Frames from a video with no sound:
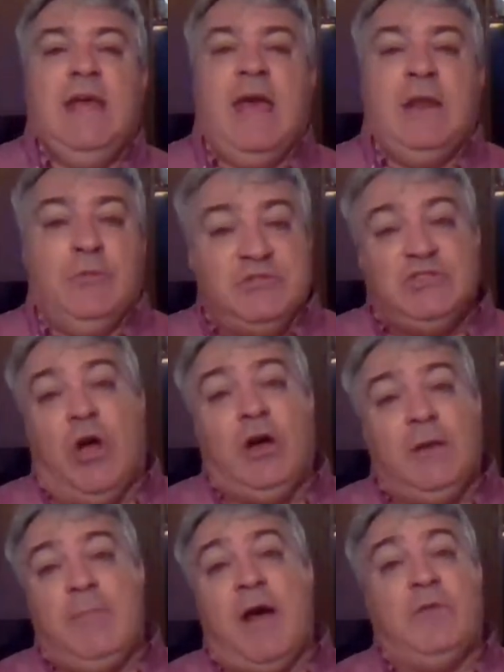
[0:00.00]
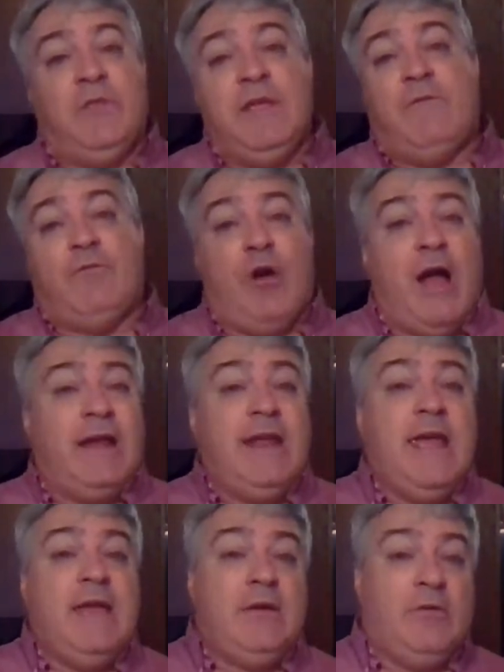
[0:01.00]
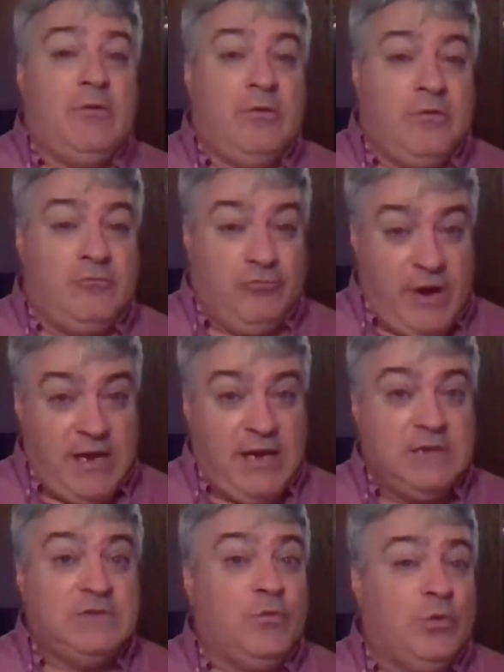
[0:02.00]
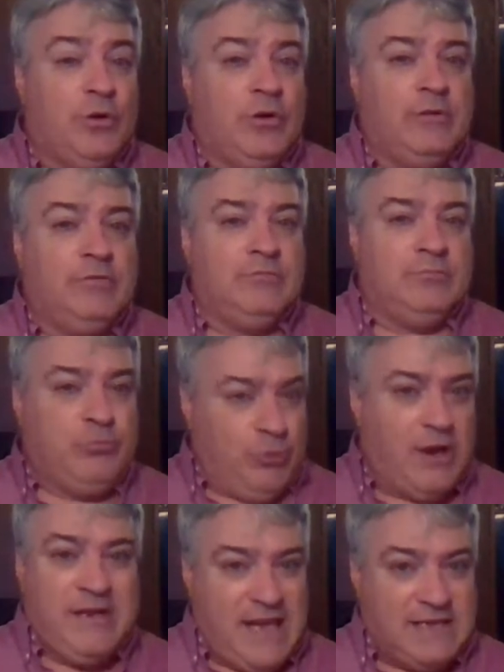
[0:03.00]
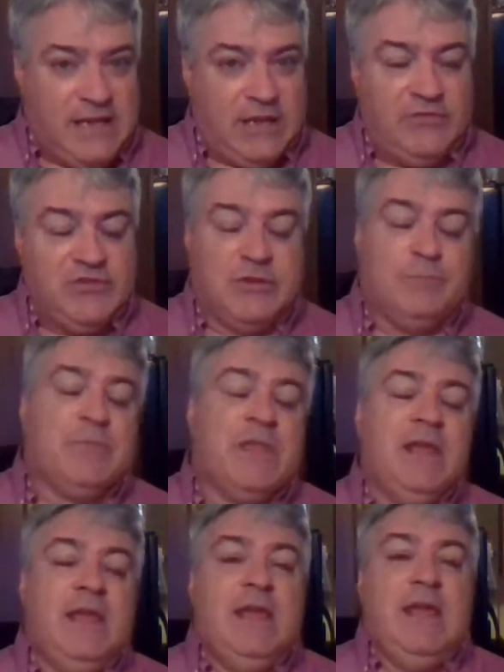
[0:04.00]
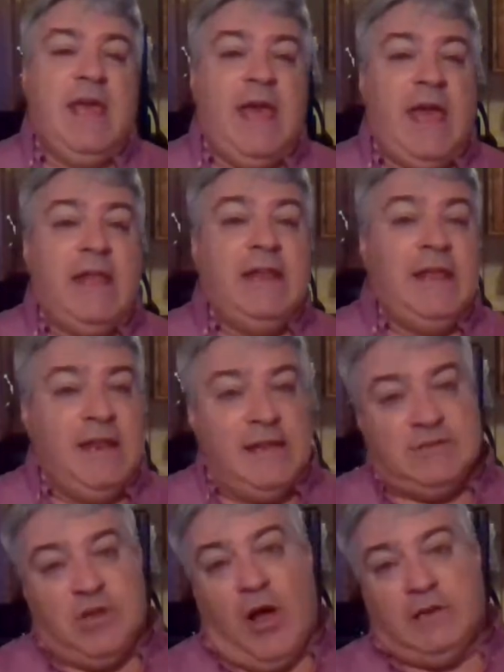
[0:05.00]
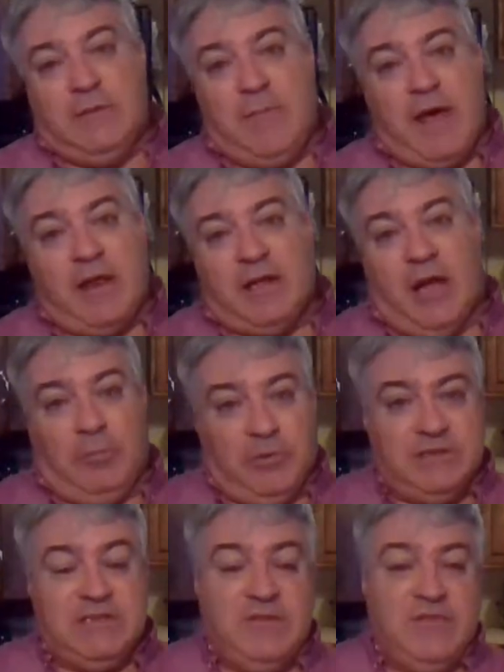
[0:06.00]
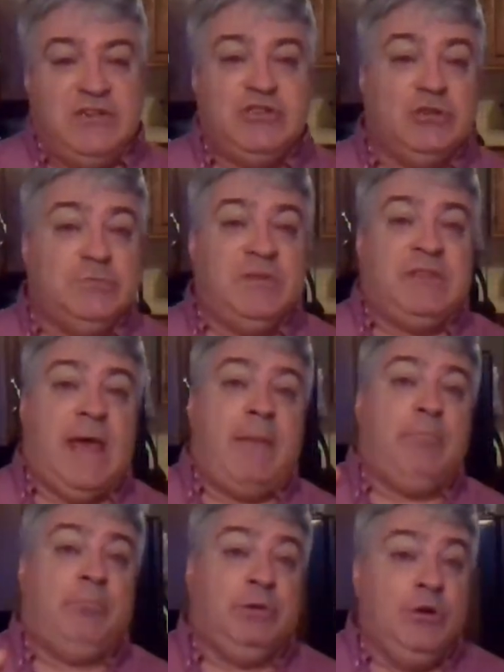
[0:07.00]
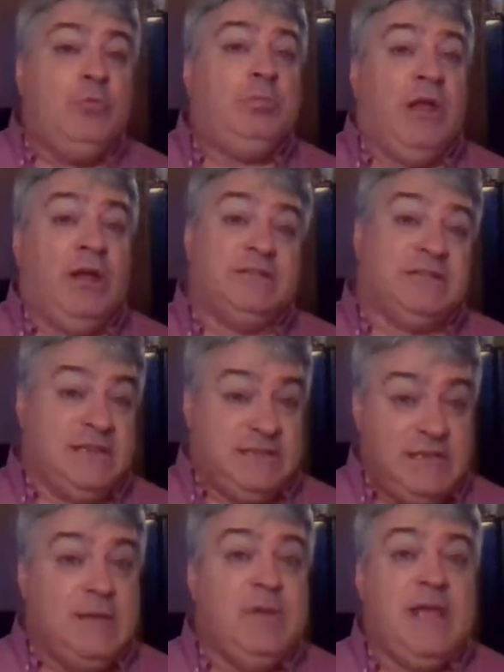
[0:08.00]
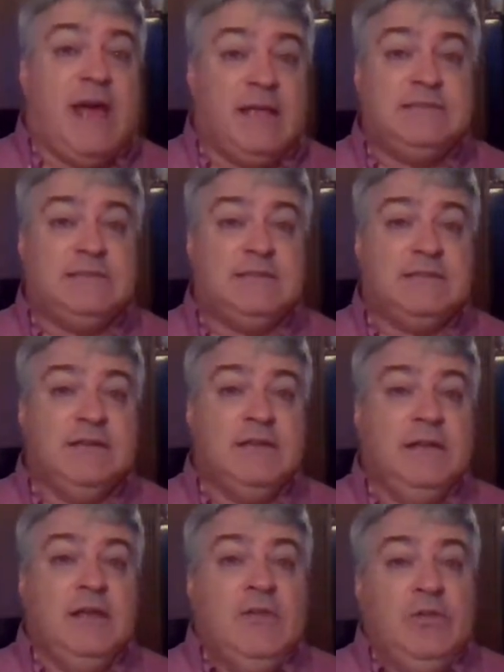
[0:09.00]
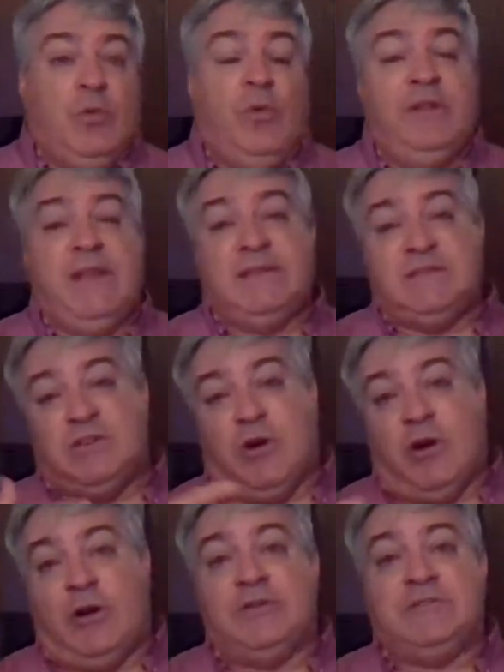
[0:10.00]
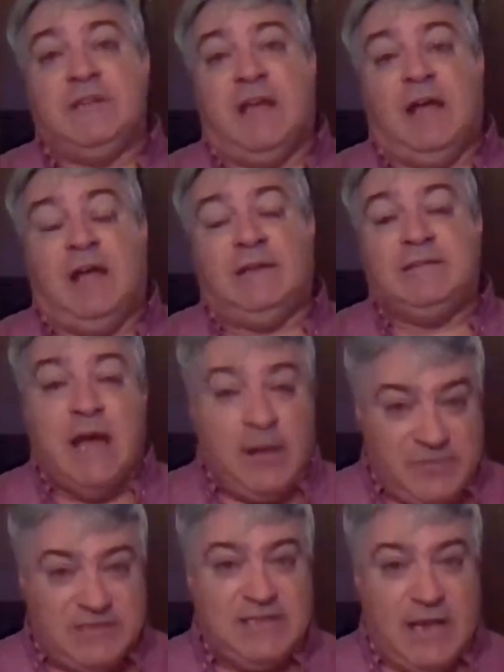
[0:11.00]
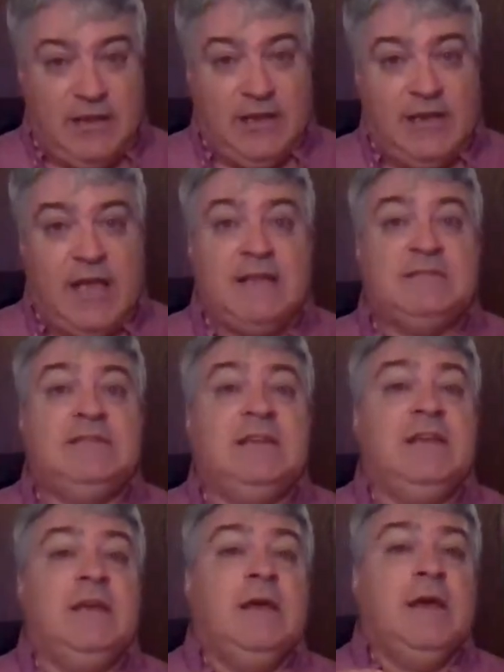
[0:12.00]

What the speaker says: and it was talking about the Friday ratings for broadcast television. And it had talked about a couple of TV shows, but that Blue Bloods on CBS, the one that stars Tom Selleck as the